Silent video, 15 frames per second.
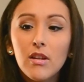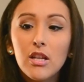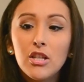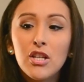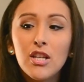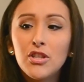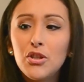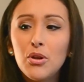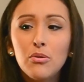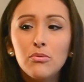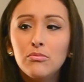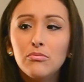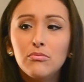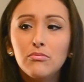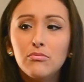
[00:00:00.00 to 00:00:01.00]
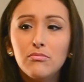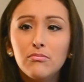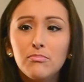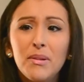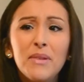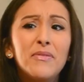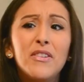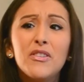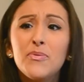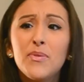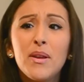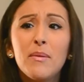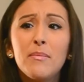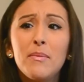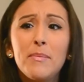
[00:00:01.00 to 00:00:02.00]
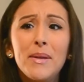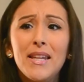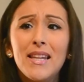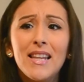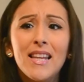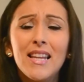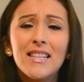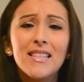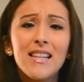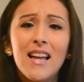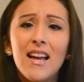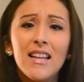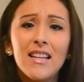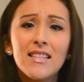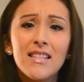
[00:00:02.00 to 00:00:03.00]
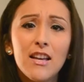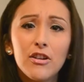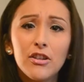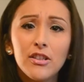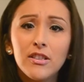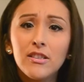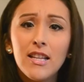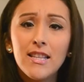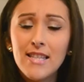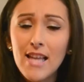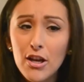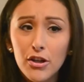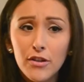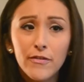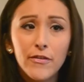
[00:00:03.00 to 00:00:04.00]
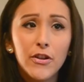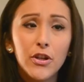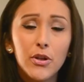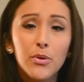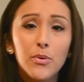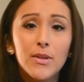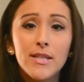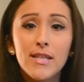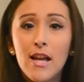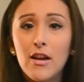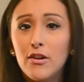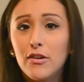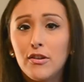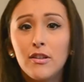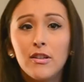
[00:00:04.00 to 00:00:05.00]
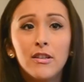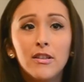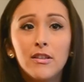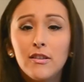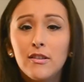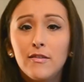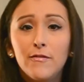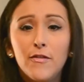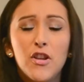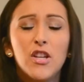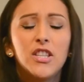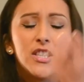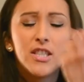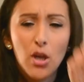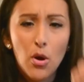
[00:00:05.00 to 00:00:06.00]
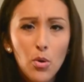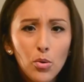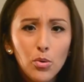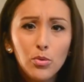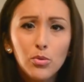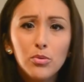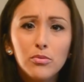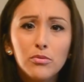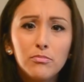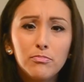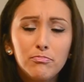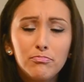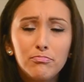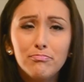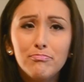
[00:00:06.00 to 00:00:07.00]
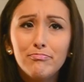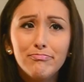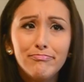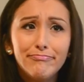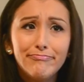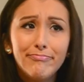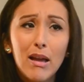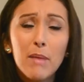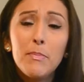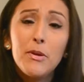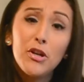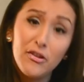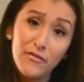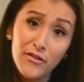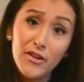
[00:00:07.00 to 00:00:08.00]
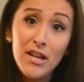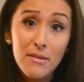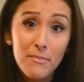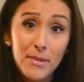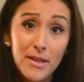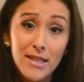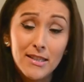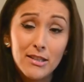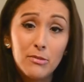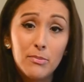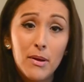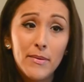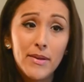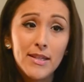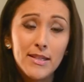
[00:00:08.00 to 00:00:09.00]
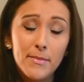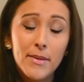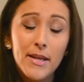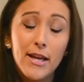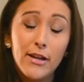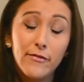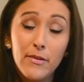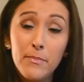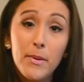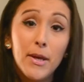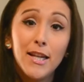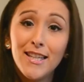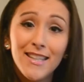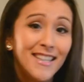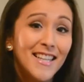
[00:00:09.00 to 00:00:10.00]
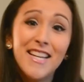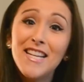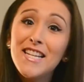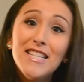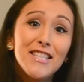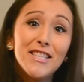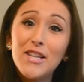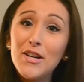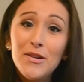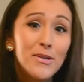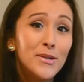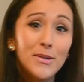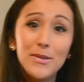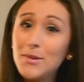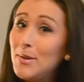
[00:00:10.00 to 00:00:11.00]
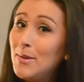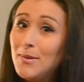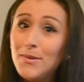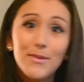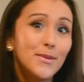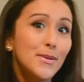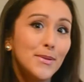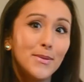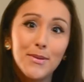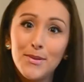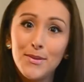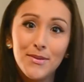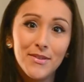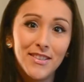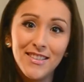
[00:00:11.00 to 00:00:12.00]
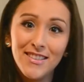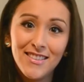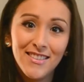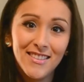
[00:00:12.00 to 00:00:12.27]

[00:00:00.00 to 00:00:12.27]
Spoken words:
Just don't be friends with him immediately. It's not good. It's not good for you. It's not good for your soul. Might be good for him because he'll probably get something out of it, but don't do it.